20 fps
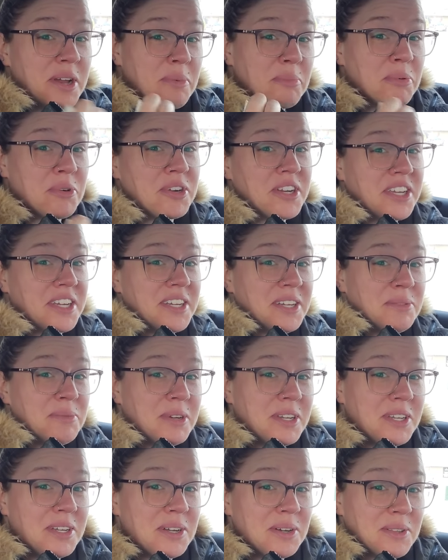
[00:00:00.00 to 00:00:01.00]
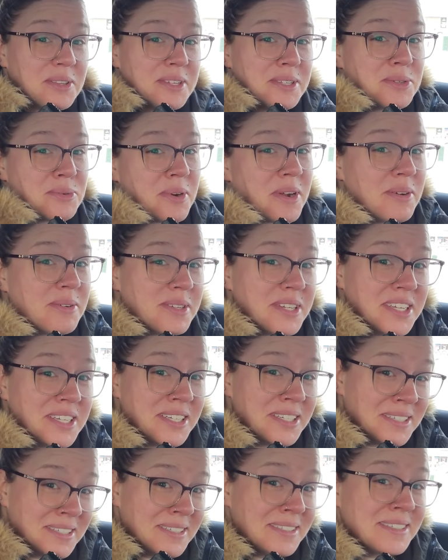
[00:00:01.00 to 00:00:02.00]
out pretty good when you go this route.
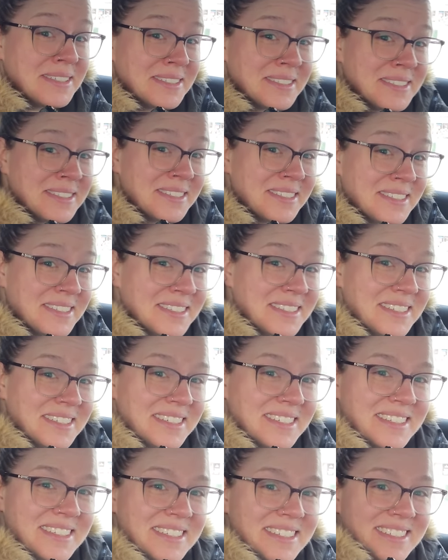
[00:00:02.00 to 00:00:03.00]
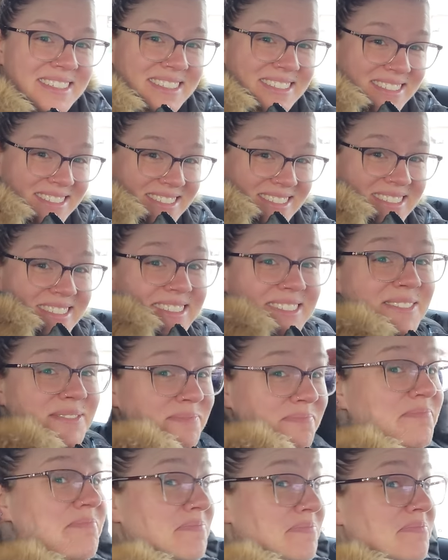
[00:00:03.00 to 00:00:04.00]
Hand-picked by the
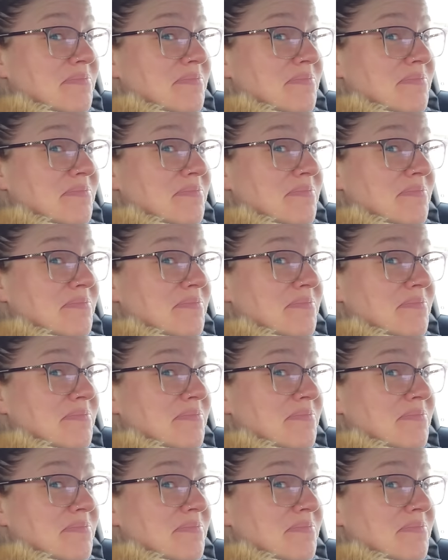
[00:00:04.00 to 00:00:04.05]
professionals.